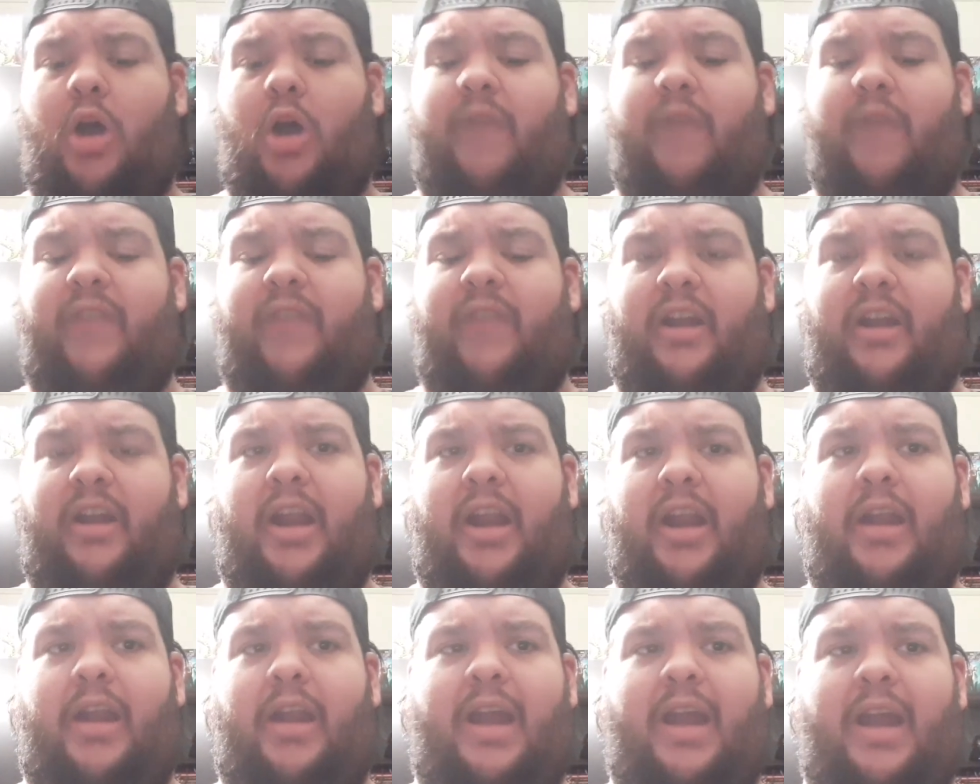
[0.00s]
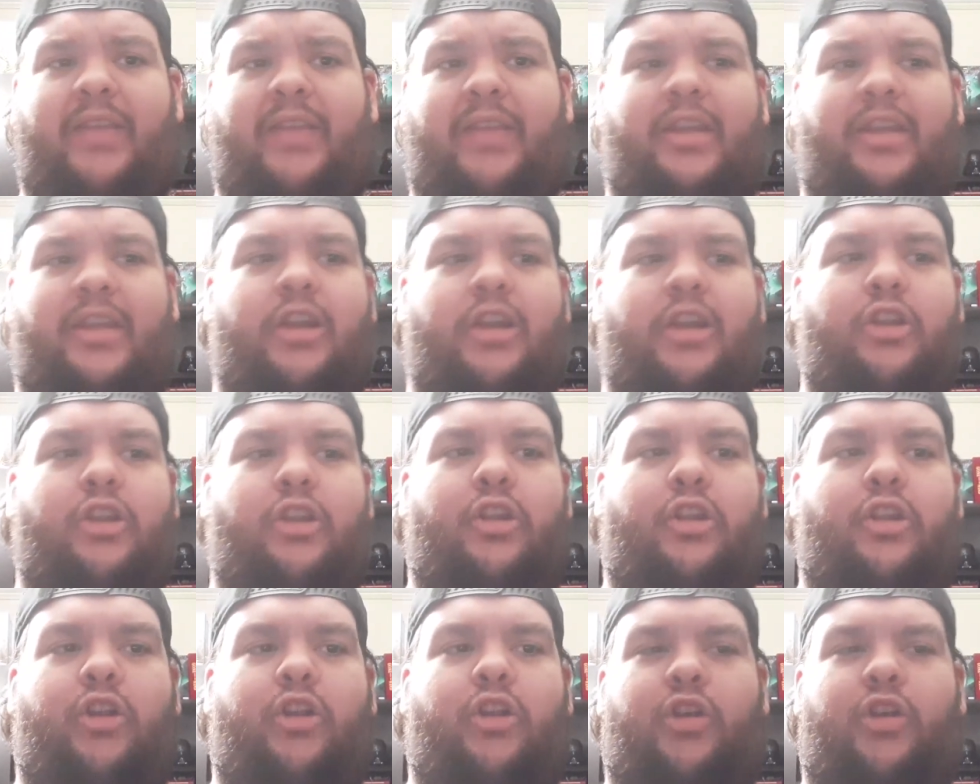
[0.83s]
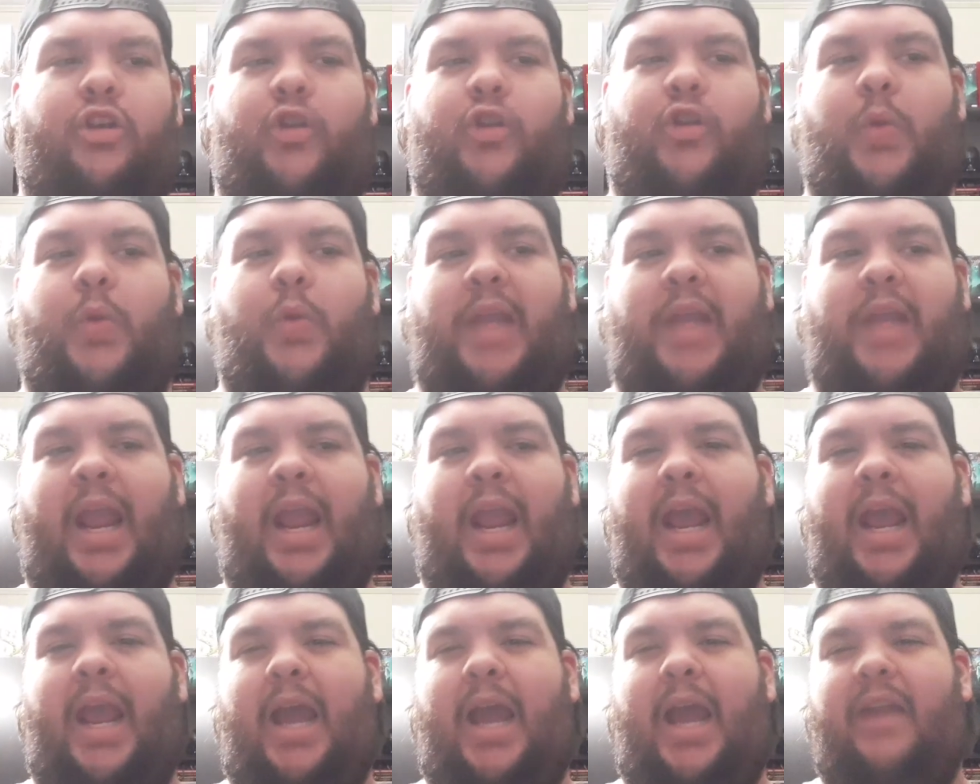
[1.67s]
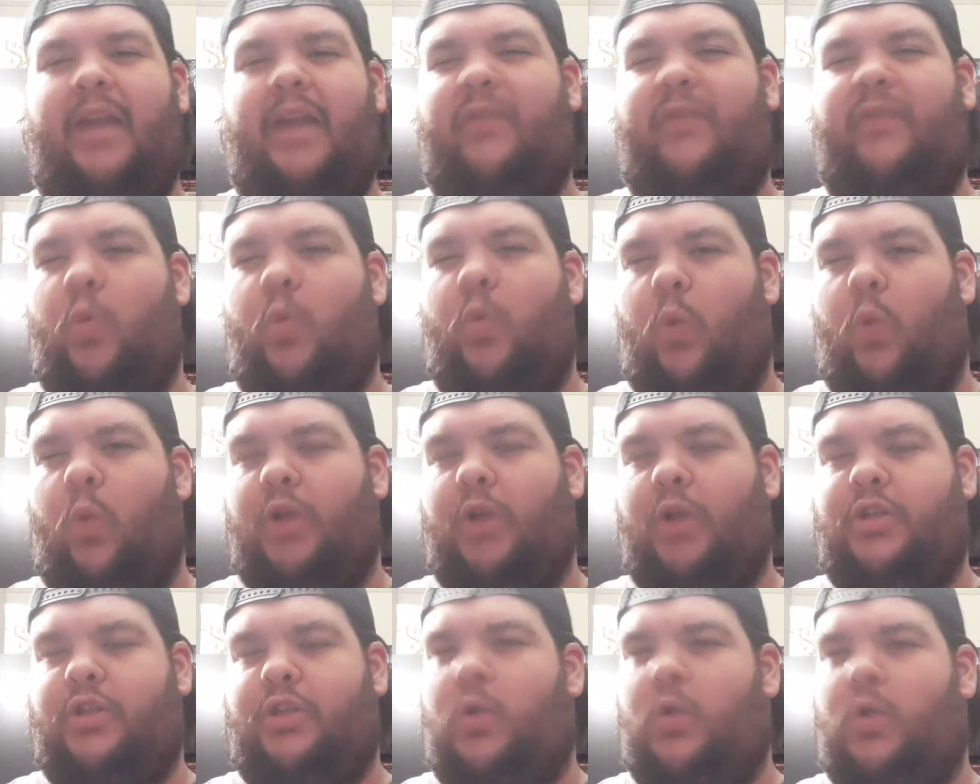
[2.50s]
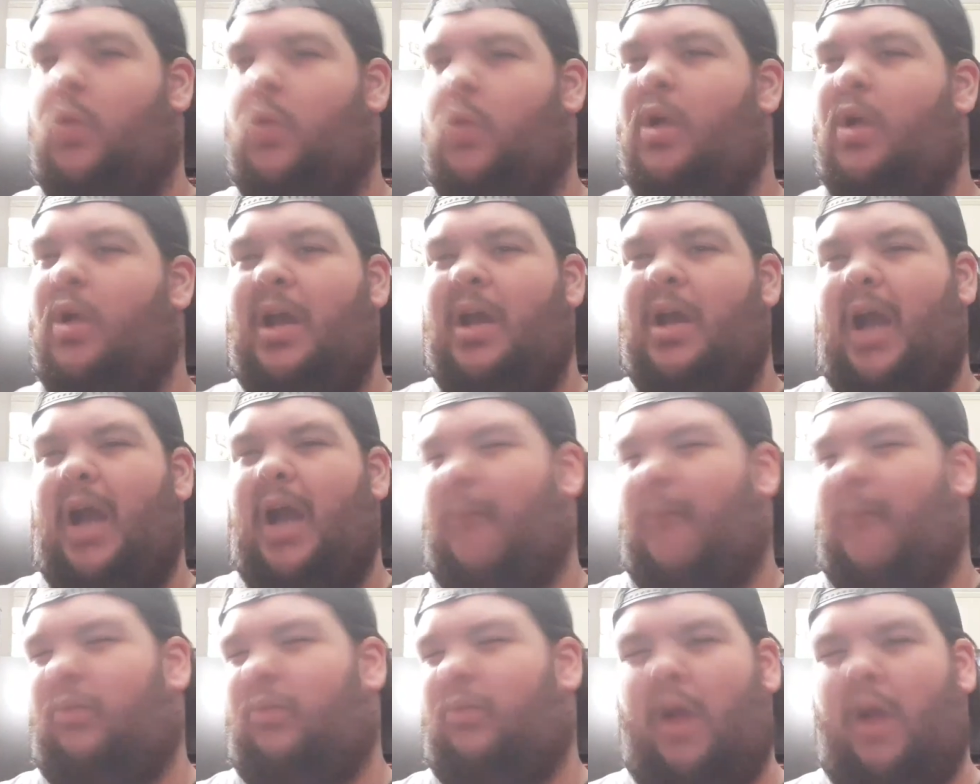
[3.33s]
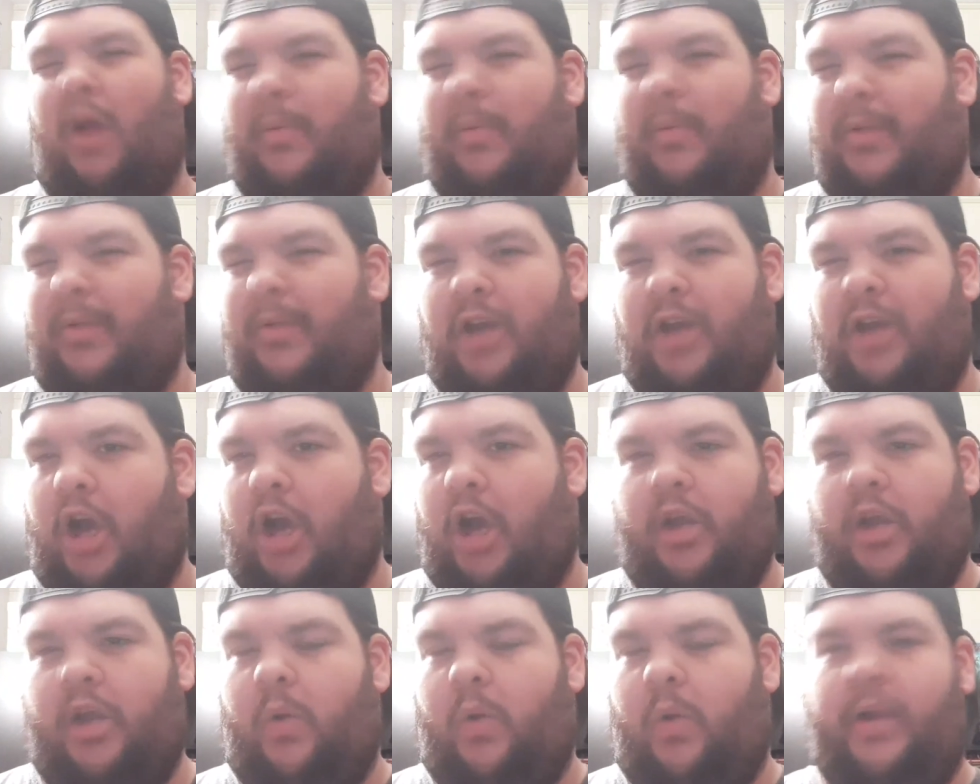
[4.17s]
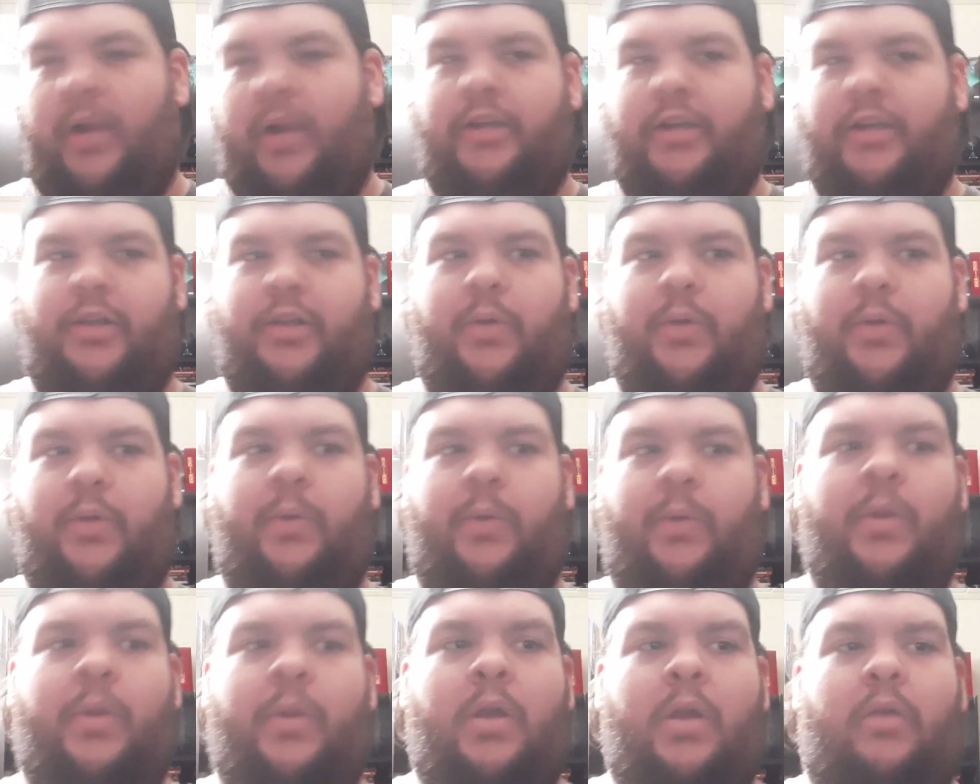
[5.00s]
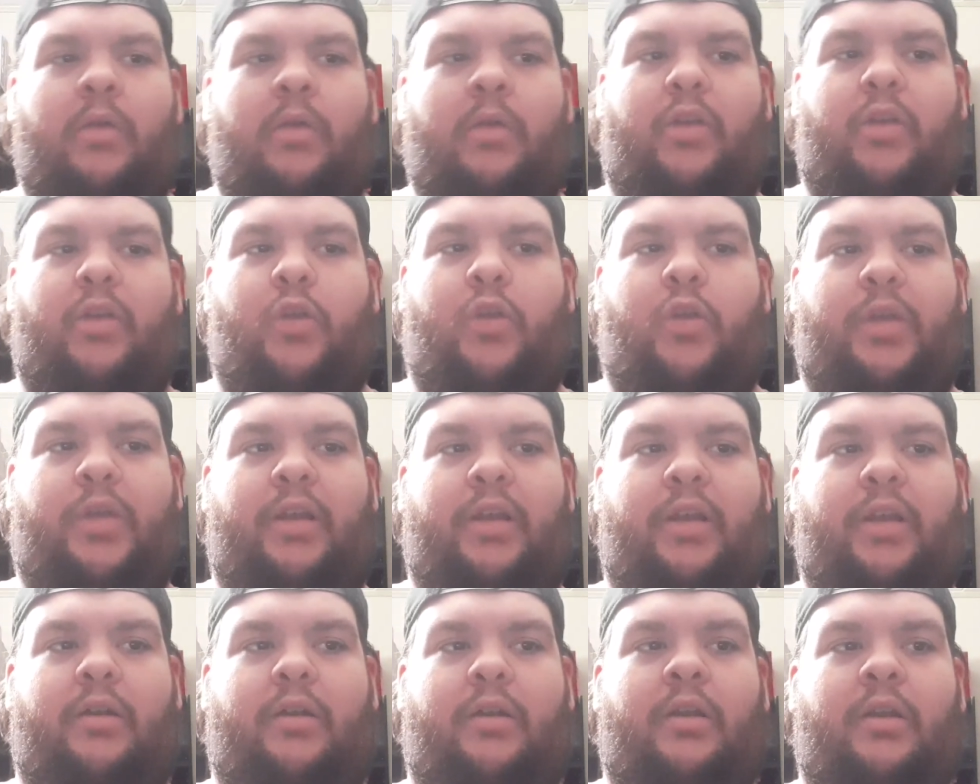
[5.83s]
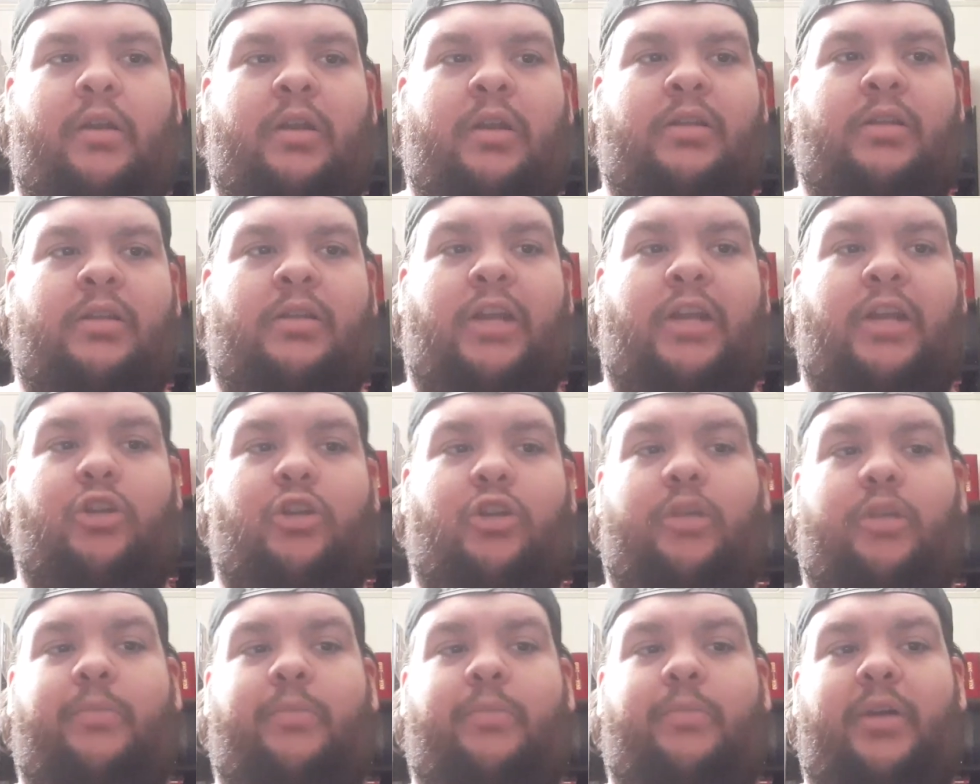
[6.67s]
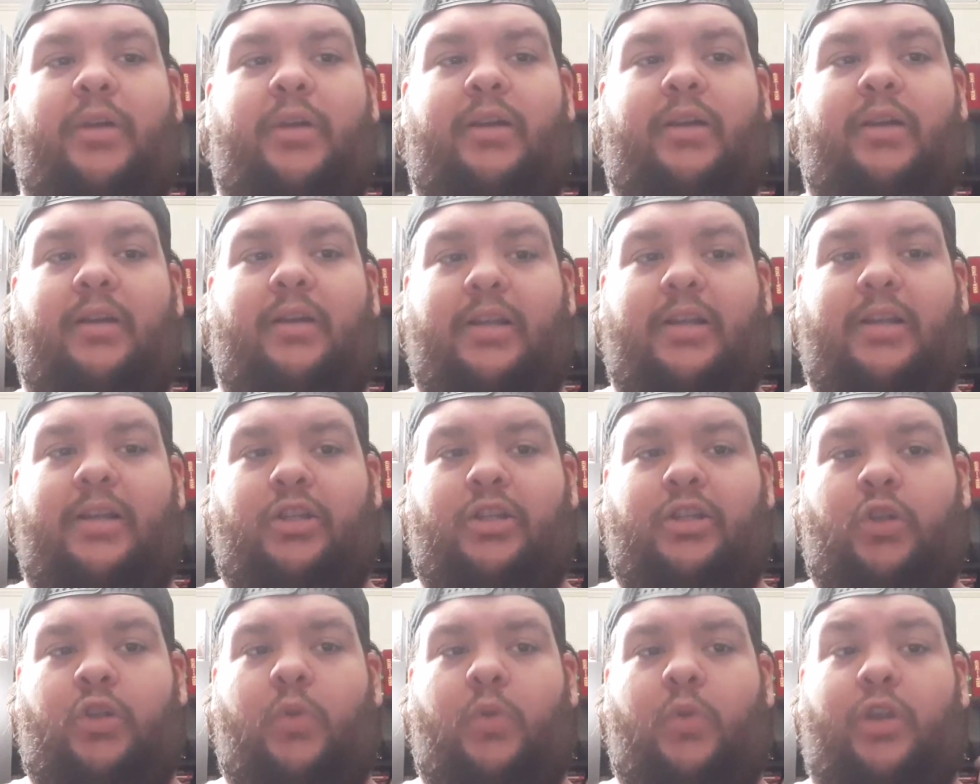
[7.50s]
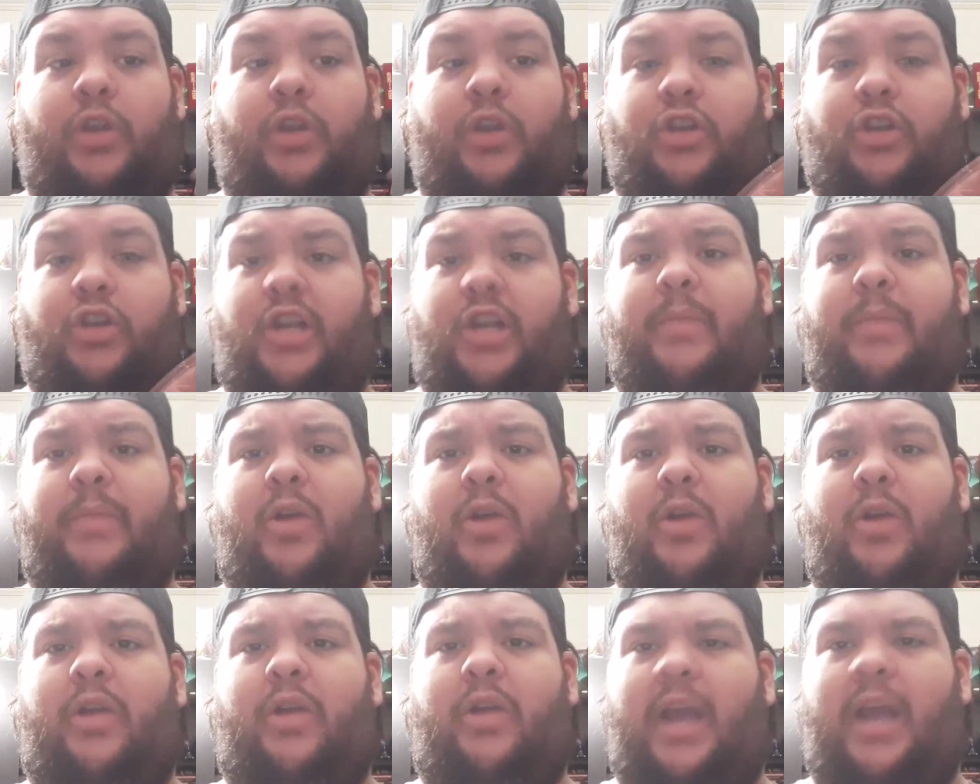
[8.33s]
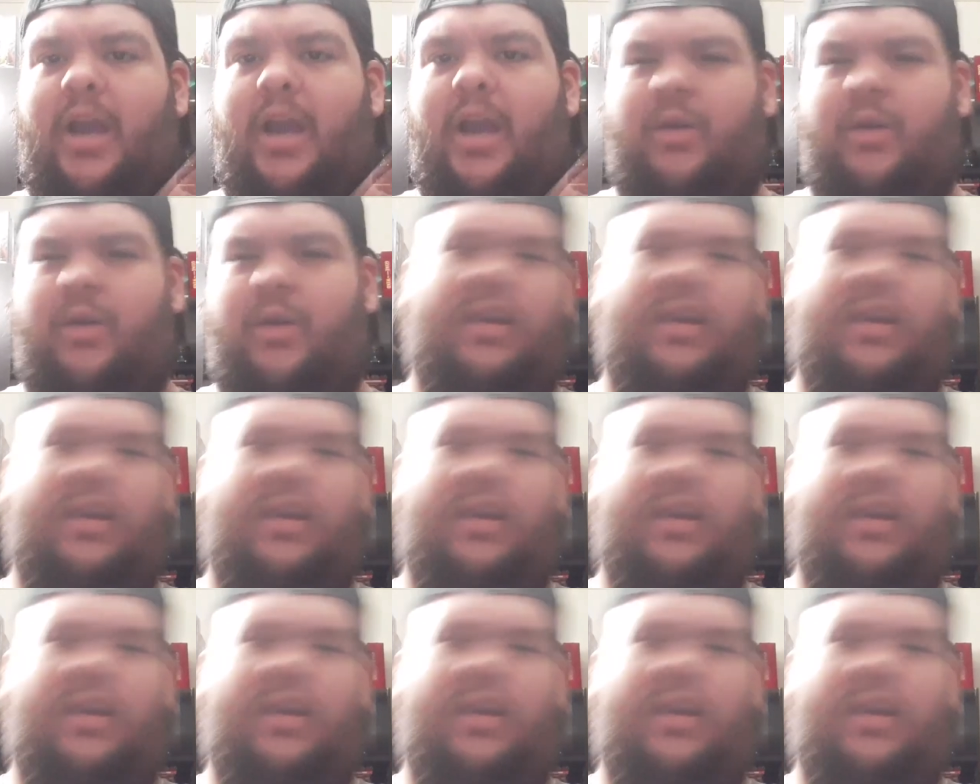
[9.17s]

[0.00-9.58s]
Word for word: And then at the end of the year, you can, if you want to, I'm probably not going to, but you can send your completed list to their Gmail account and they'll